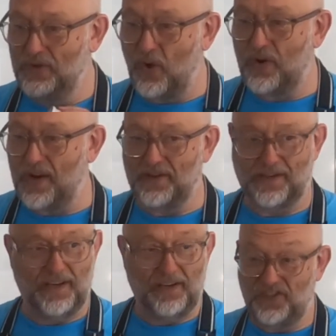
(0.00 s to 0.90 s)
not going
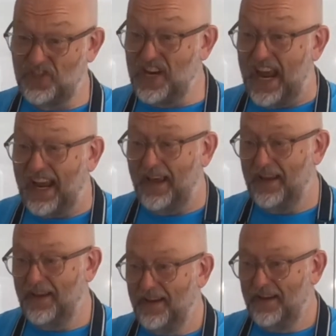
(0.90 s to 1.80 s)
to stick,
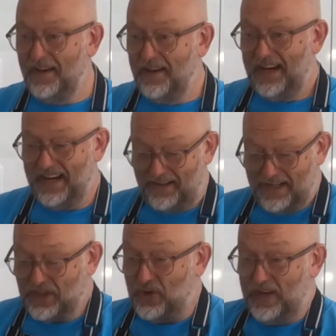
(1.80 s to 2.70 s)
it'll
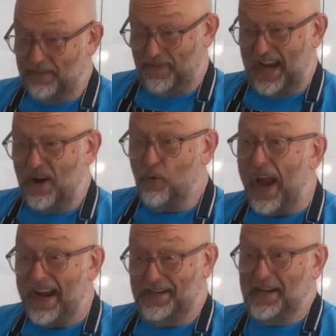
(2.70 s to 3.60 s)
literally
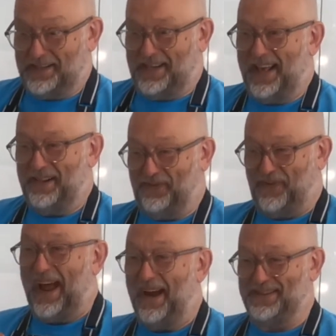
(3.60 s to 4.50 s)
erect
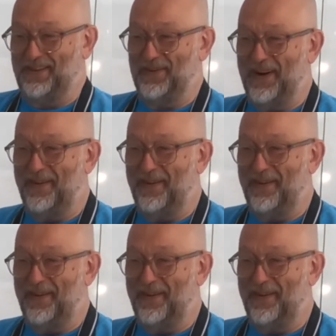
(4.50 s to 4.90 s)
itself out of the